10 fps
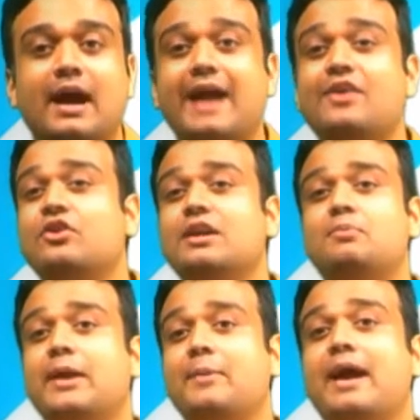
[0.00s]
I didn't
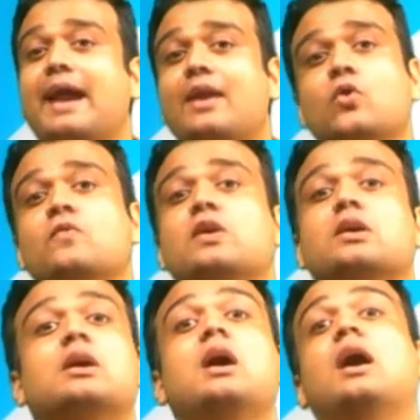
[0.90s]
really break my head
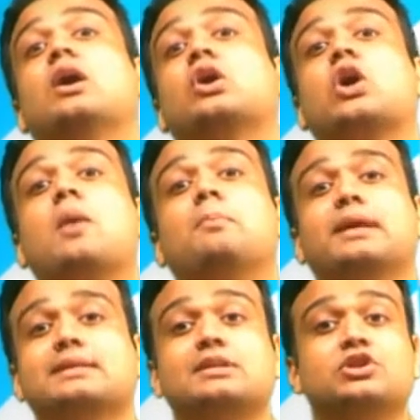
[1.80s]
over
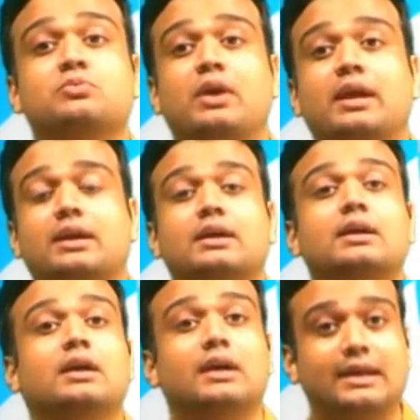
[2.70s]
complex algebraic
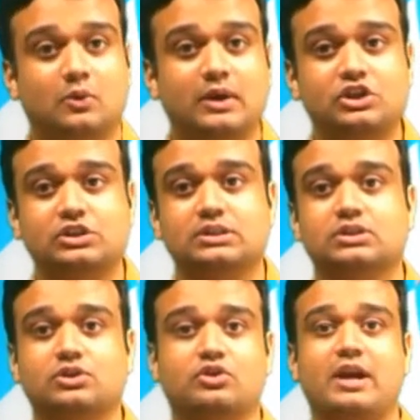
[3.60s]

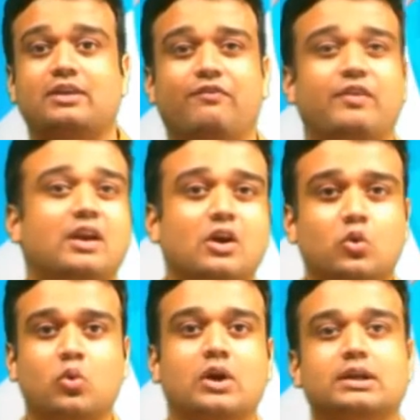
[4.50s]
equations or trying to figure
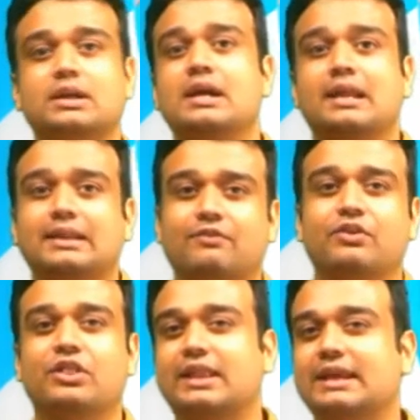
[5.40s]
out what
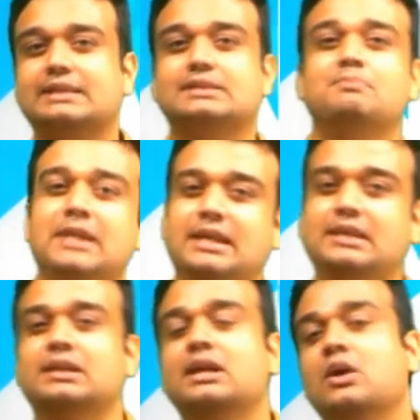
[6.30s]
different things
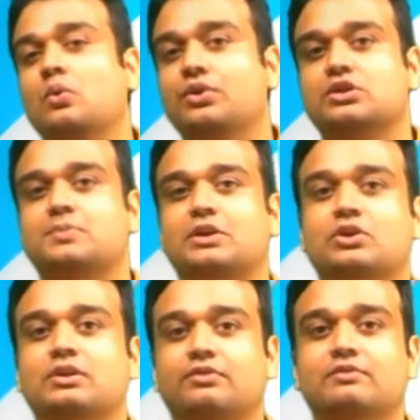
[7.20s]
mean with respect
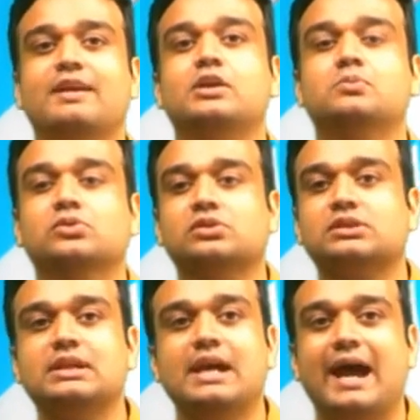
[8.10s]
to different
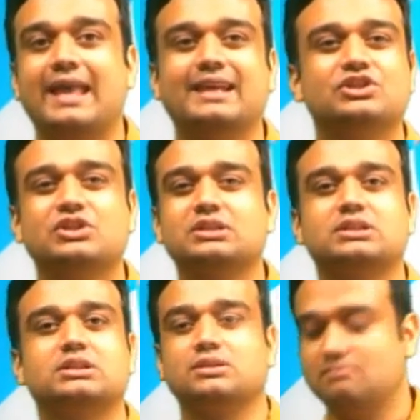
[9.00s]
variables, and that's
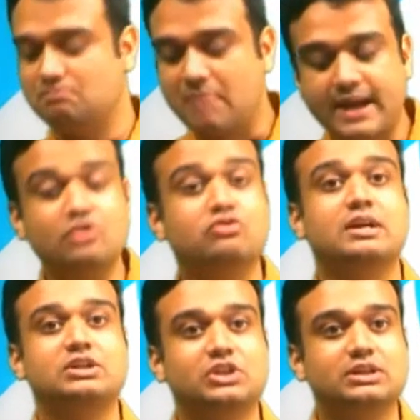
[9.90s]
just
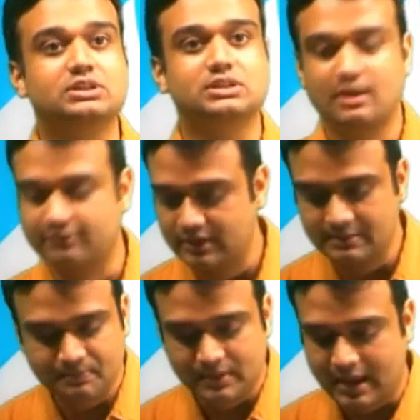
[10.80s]
mind-wrenching stuff.
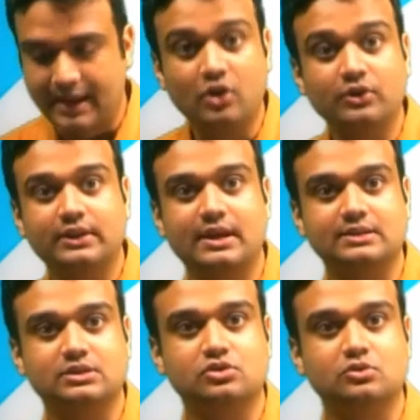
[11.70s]
And I know that the
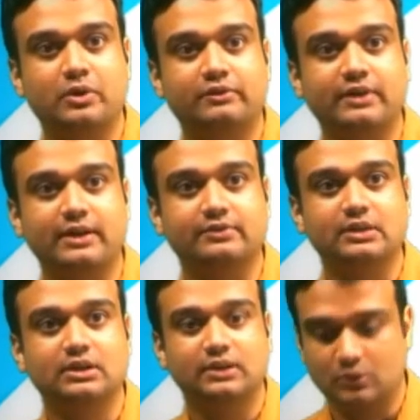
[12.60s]
answer is 2.5,
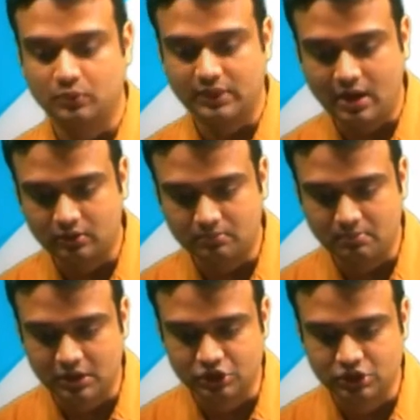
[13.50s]
right, without
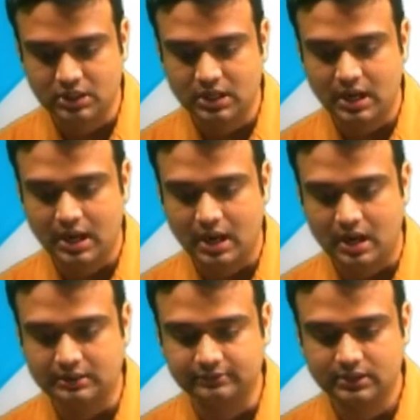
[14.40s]
much
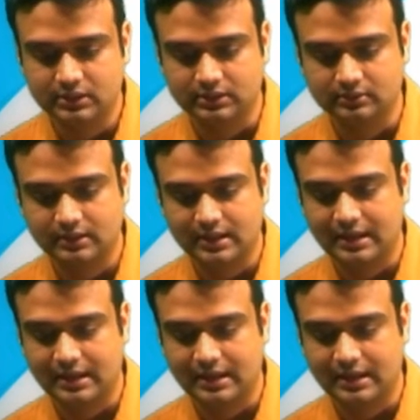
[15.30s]
difficulty.